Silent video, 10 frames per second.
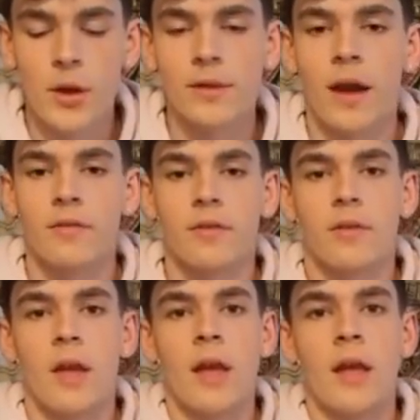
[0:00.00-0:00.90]
So I
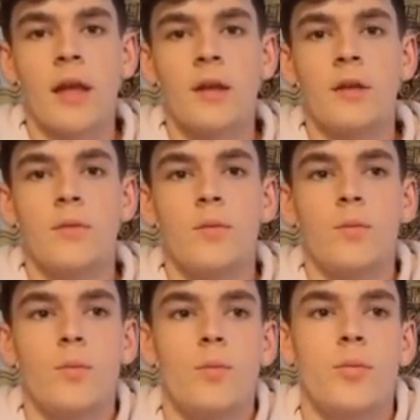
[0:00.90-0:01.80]
left,
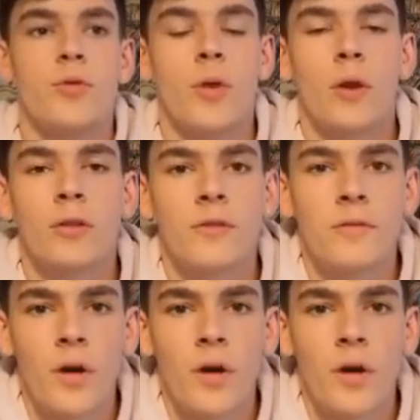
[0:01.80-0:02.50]
and throughout